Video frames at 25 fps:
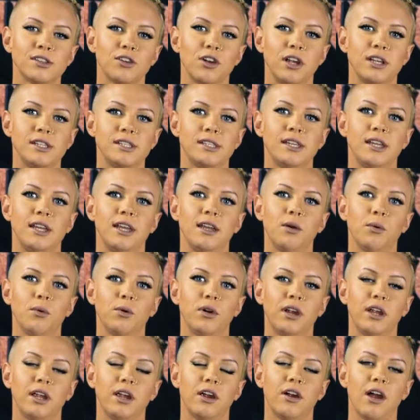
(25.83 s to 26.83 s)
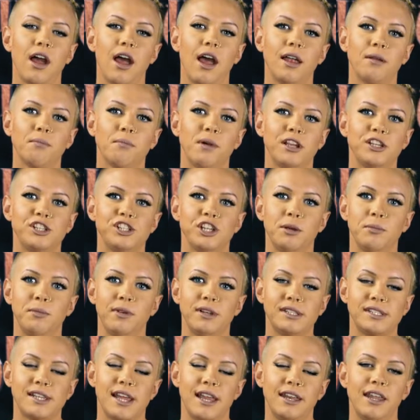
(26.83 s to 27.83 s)
Gracie. We're here at my gym
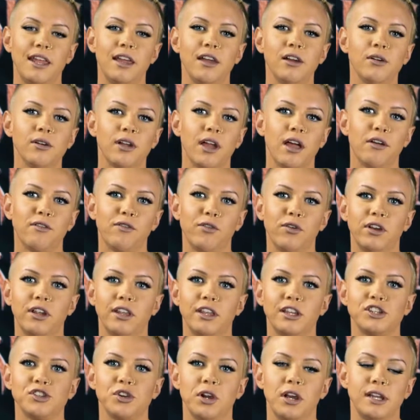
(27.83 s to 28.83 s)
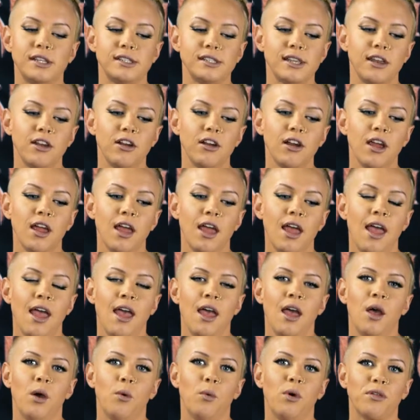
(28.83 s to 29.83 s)
in San Diego, California Elite Training Center
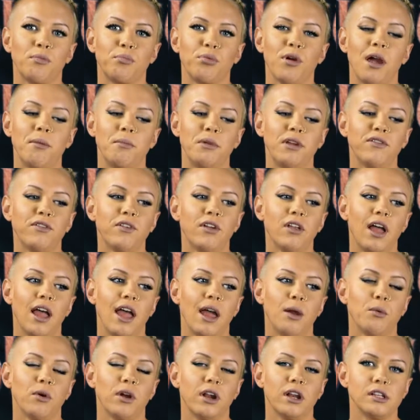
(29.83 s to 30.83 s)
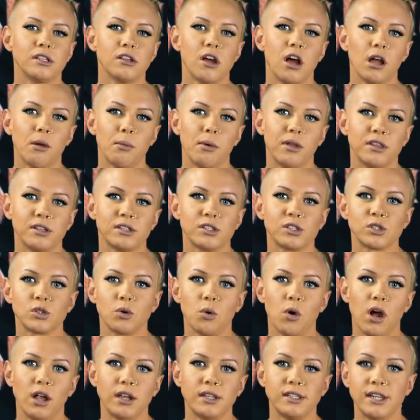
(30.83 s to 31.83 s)
with Primeval, and we're going to talk about the
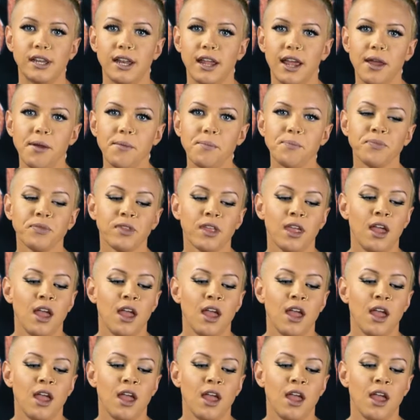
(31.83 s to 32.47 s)
squat today.